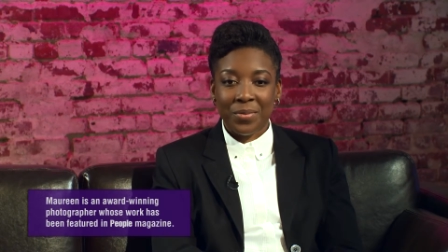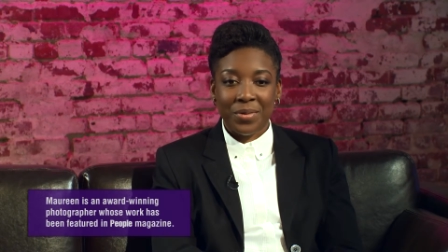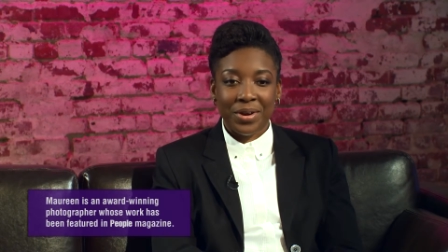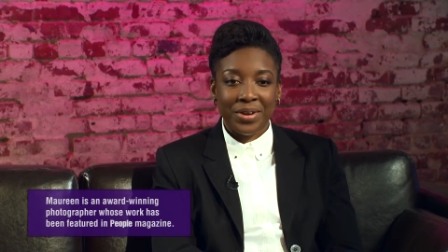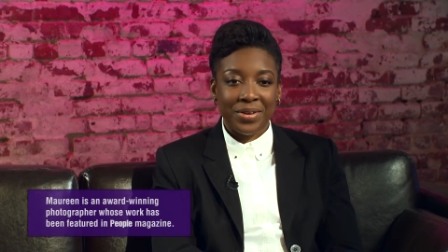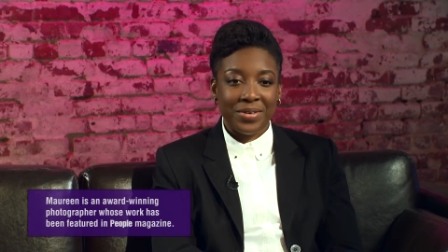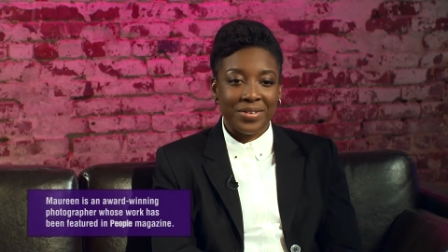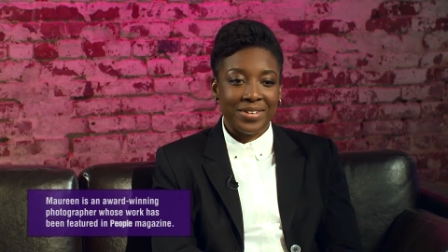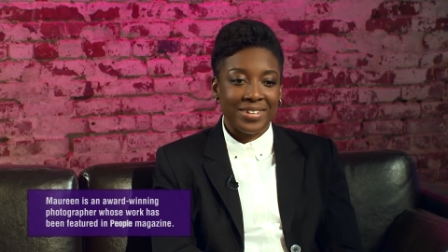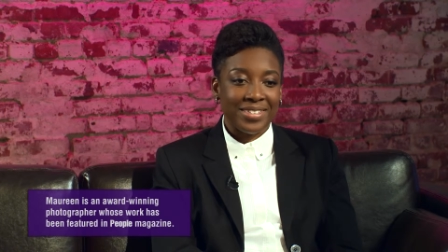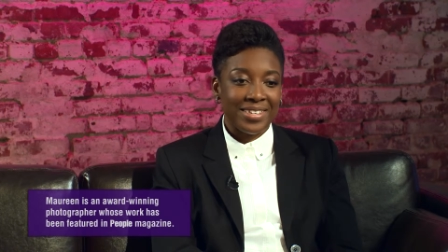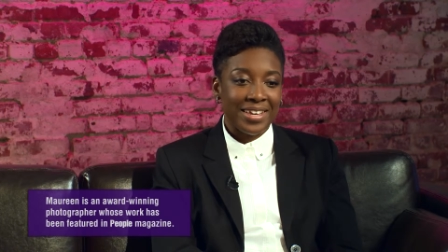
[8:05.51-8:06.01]
When
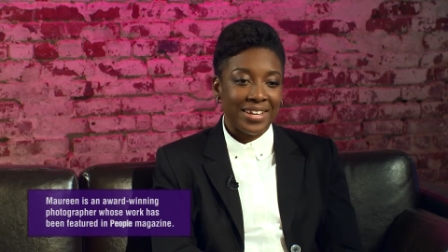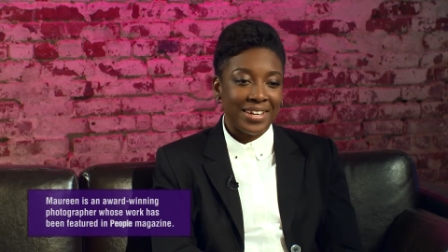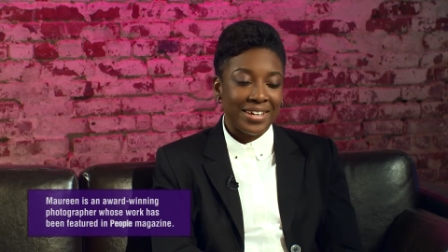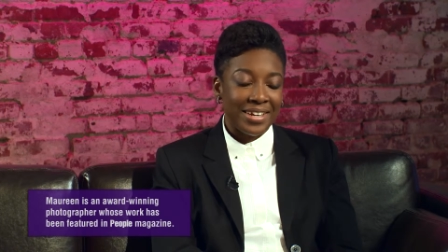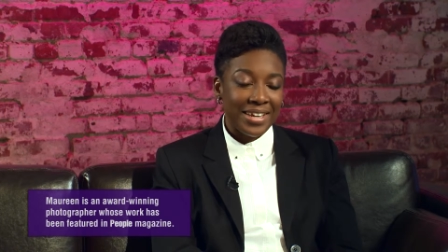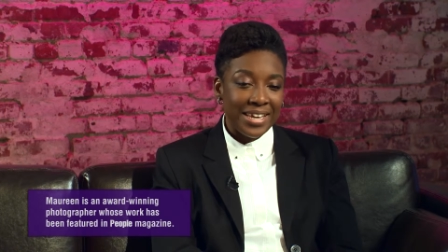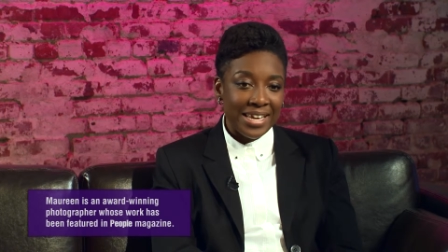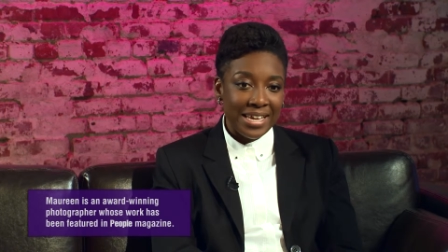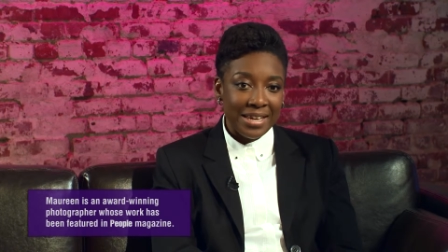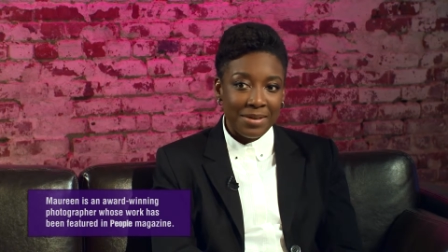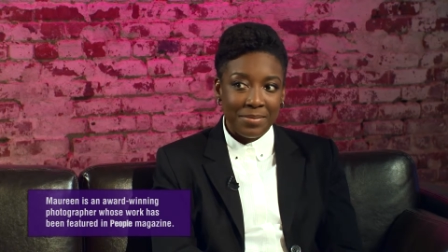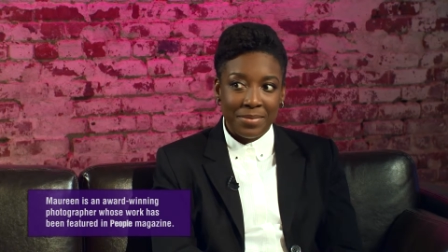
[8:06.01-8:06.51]
you're sending
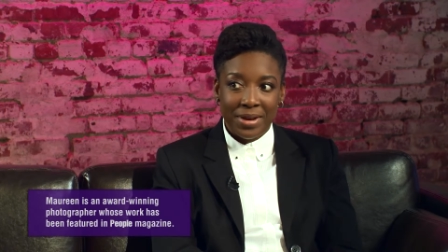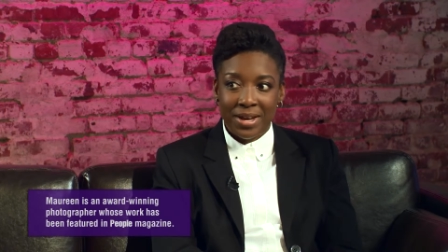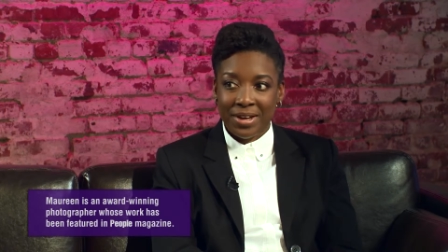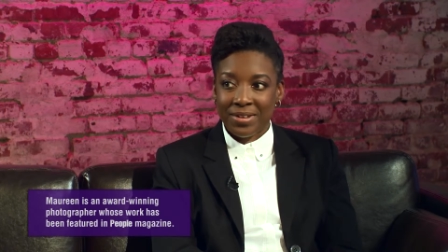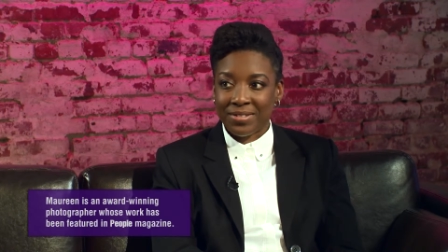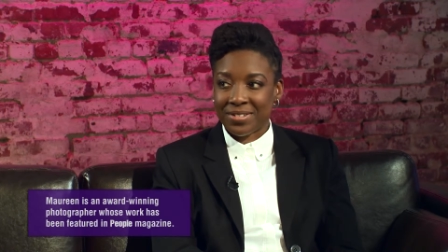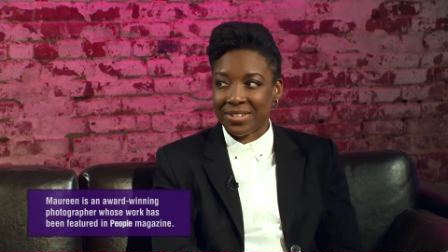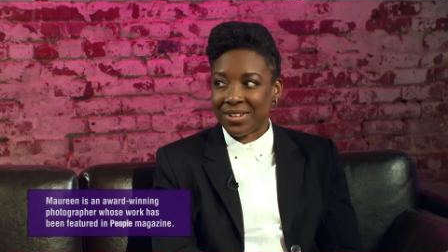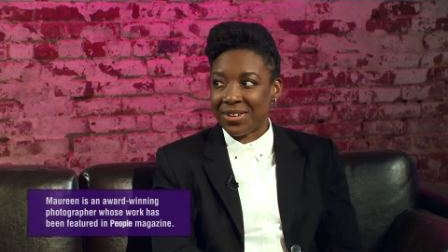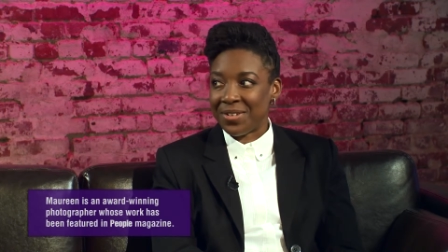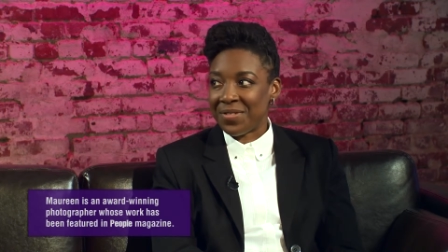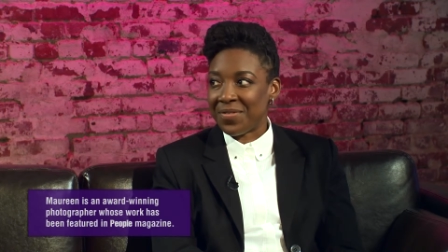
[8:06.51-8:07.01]
the
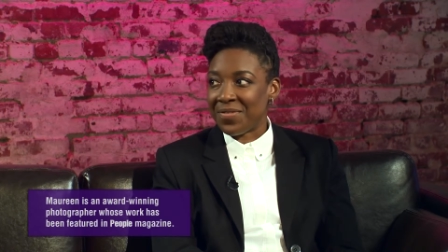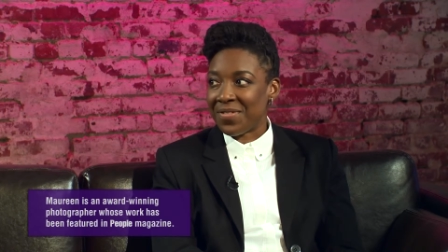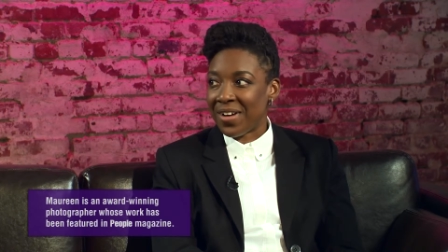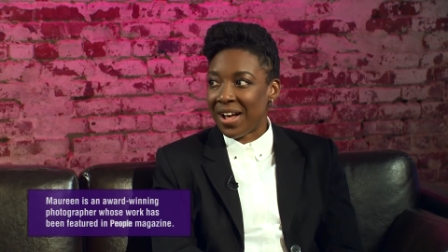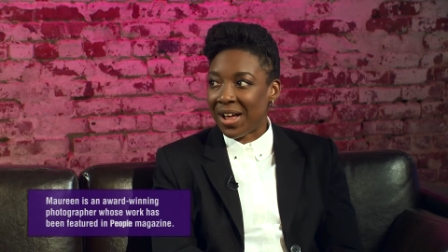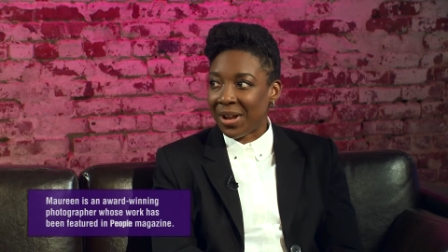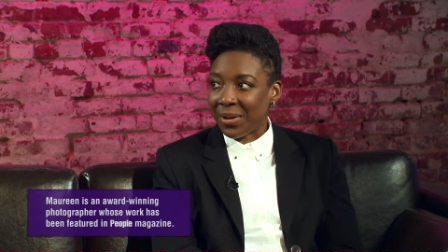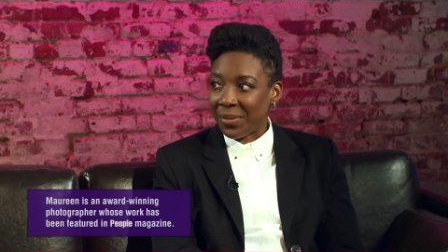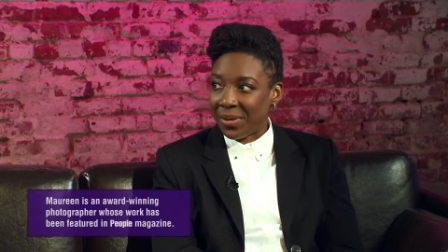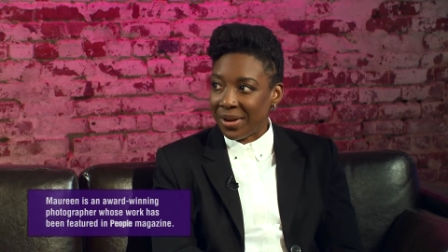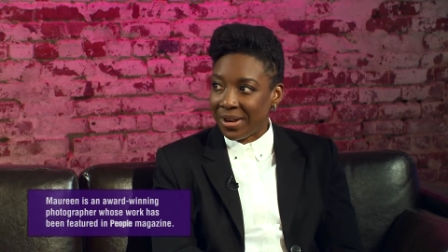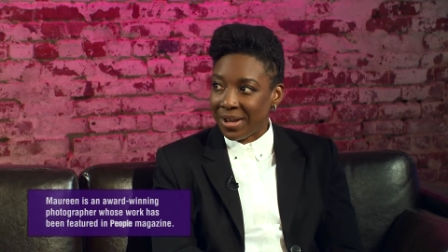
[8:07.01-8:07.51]
emails and you're
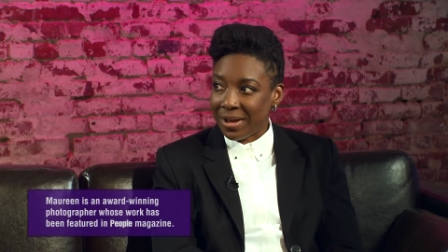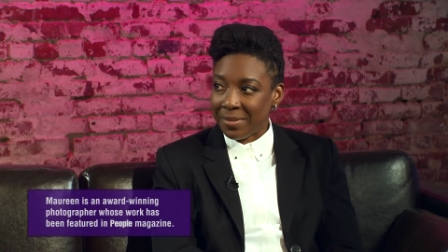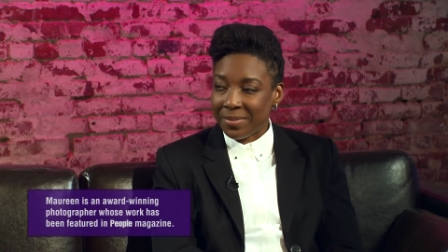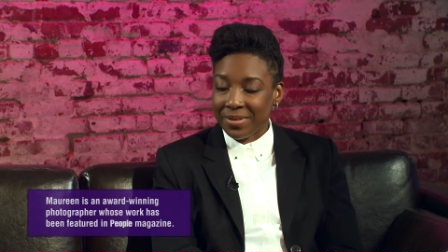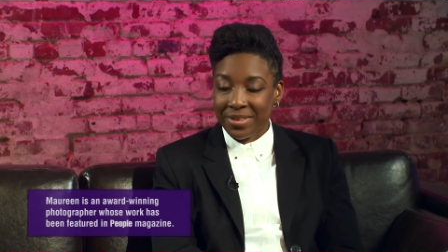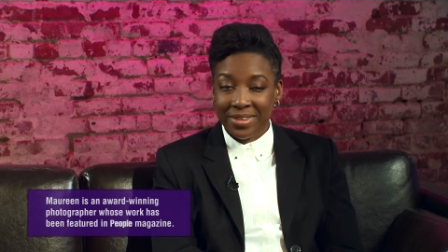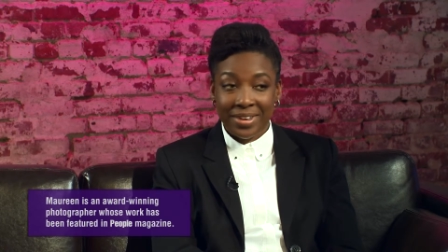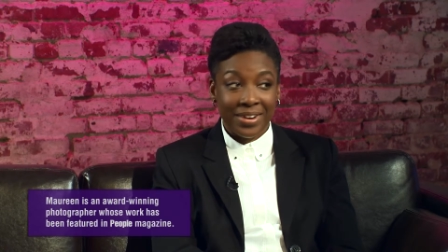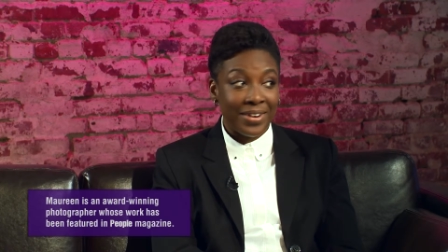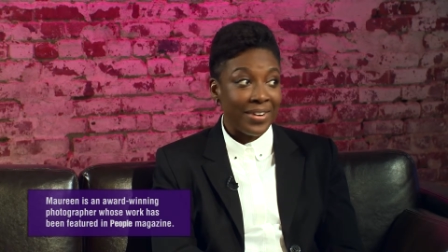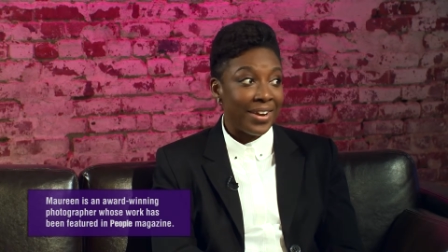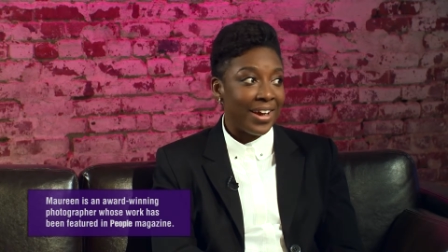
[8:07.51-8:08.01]
following up
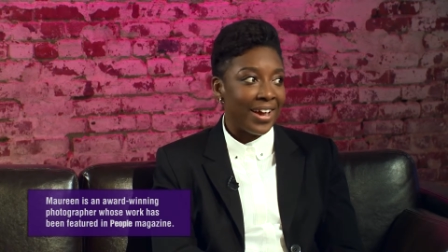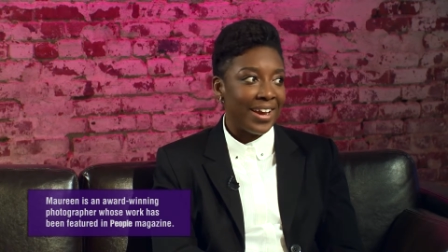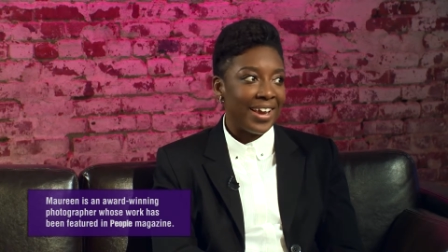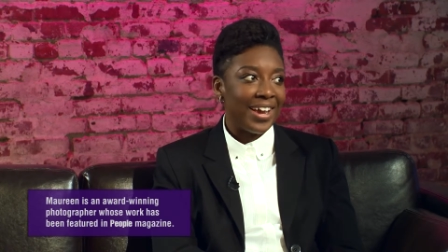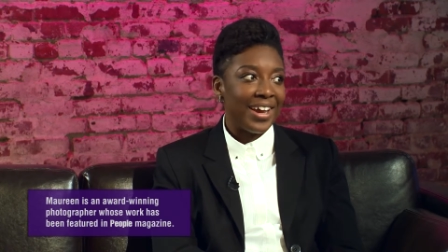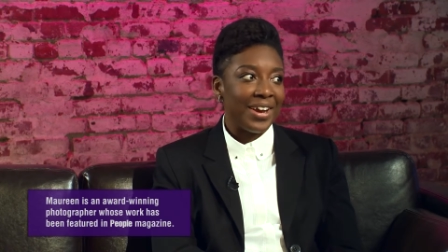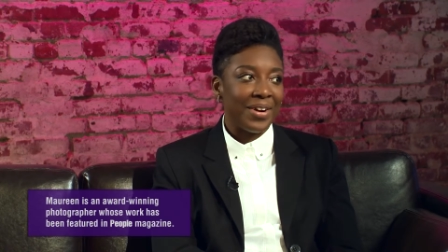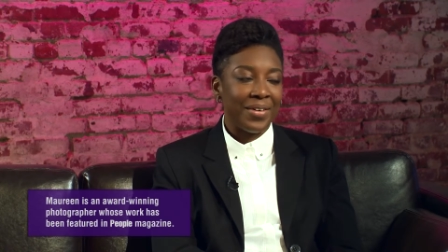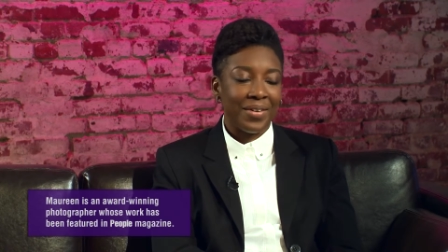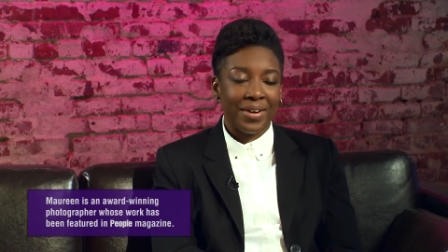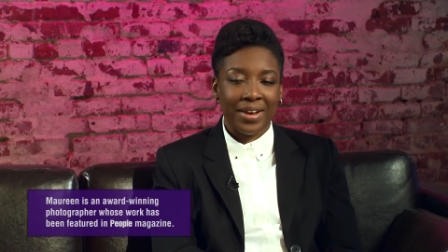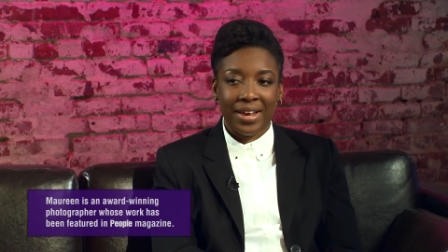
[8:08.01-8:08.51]
and you're not
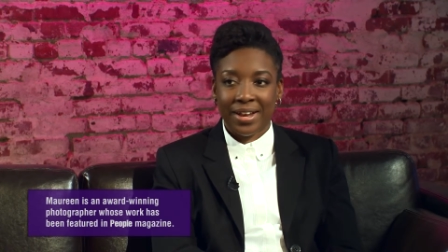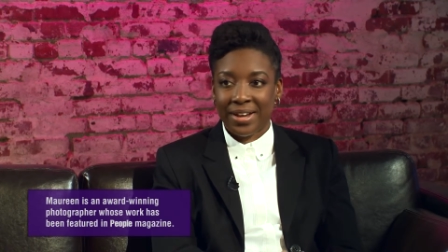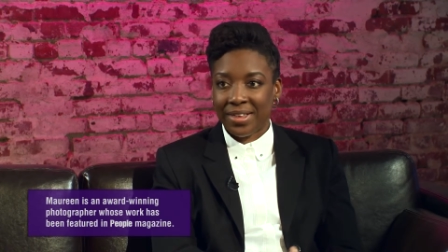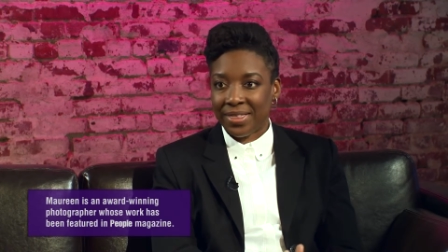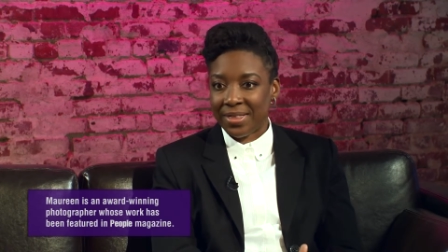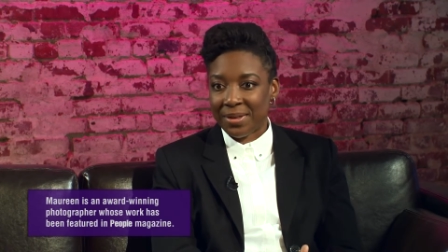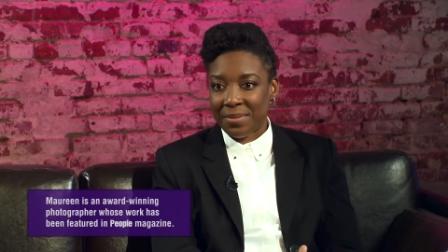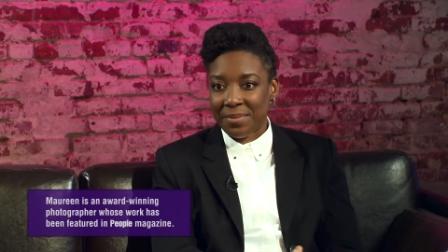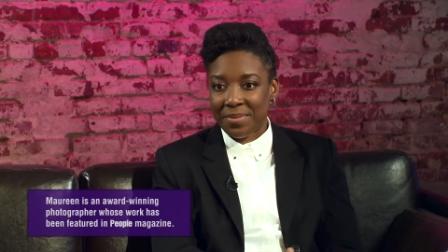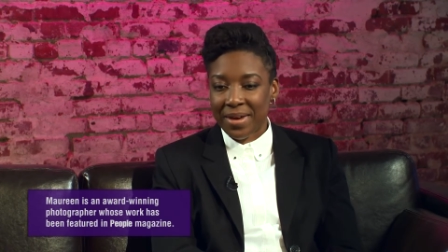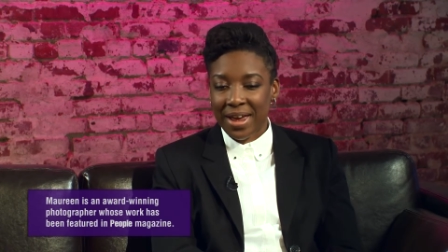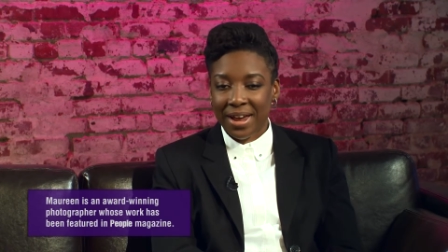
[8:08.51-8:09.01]
hearing
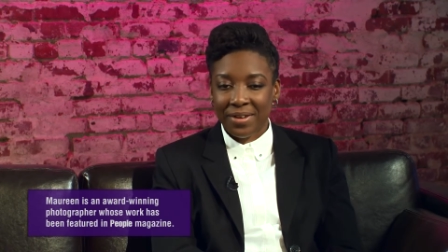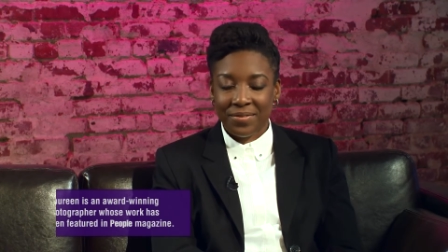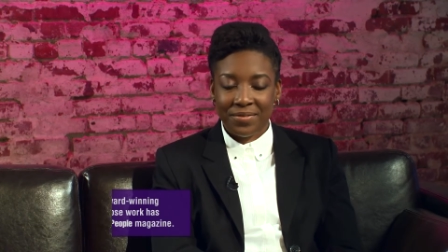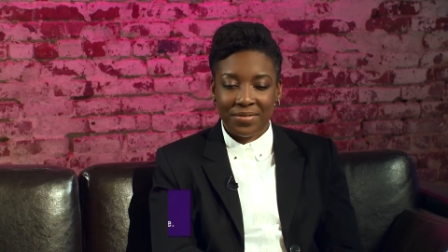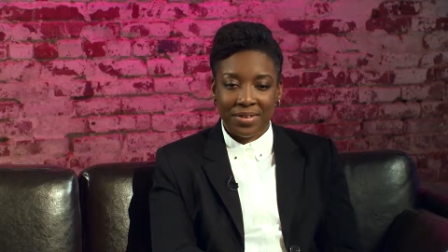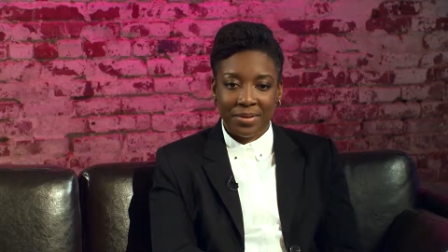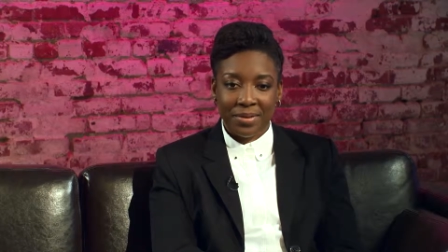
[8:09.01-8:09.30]
anything back